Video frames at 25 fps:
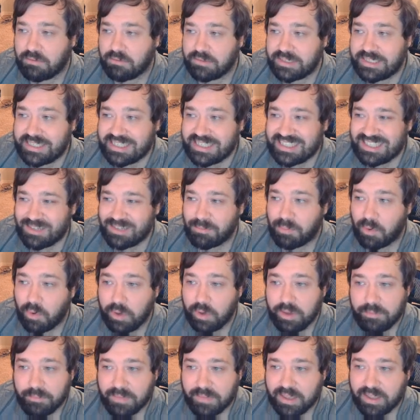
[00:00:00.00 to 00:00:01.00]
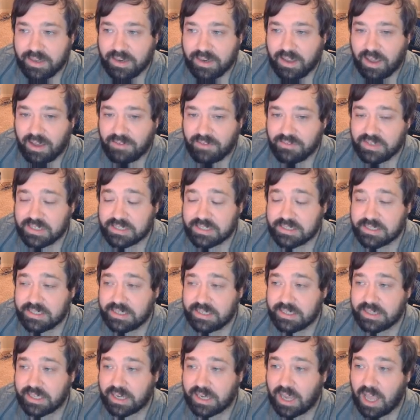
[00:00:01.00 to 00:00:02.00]
disappointment, obviously,
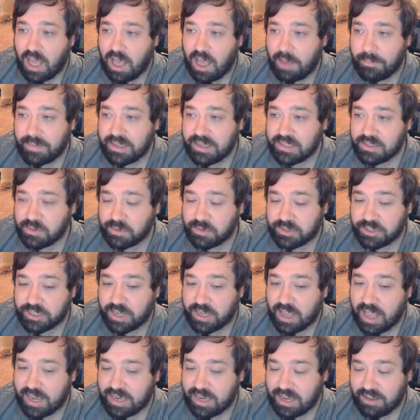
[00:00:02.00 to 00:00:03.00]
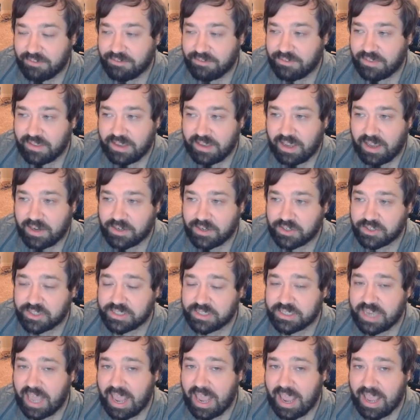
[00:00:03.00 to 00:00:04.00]
in the comments, which I definitely
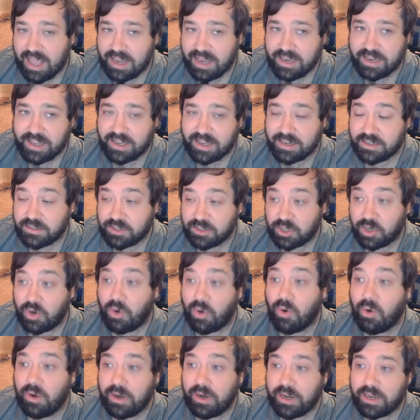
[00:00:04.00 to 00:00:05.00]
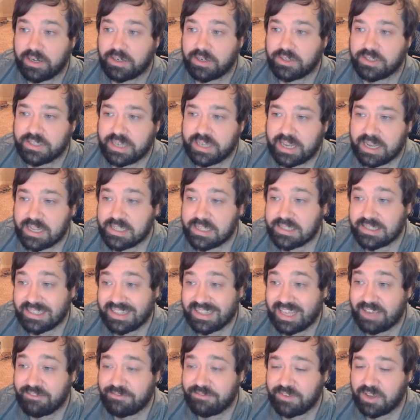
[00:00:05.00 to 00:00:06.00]
understand, and Dragori understands, and
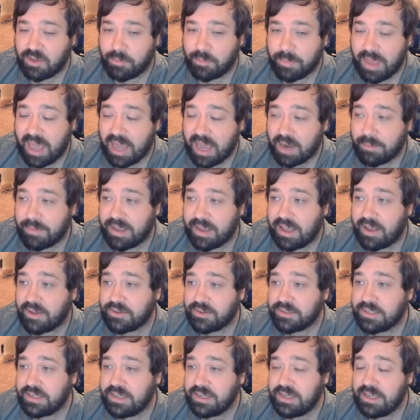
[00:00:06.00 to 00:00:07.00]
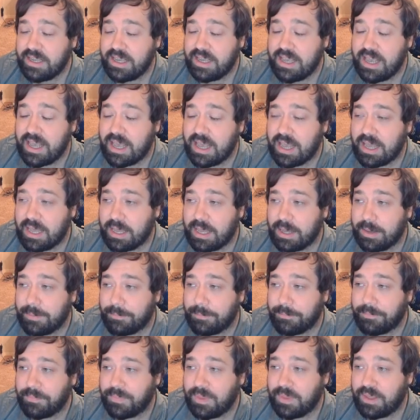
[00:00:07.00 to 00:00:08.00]
they feel bad about.
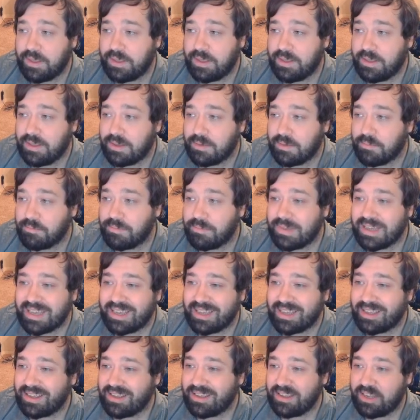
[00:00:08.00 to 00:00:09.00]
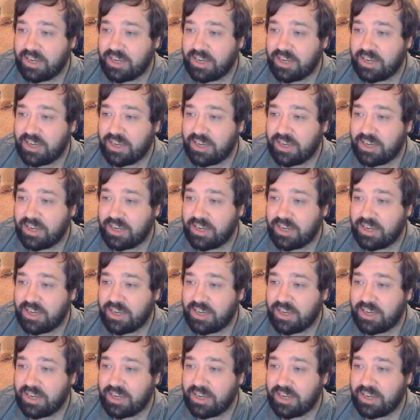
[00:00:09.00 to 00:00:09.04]
But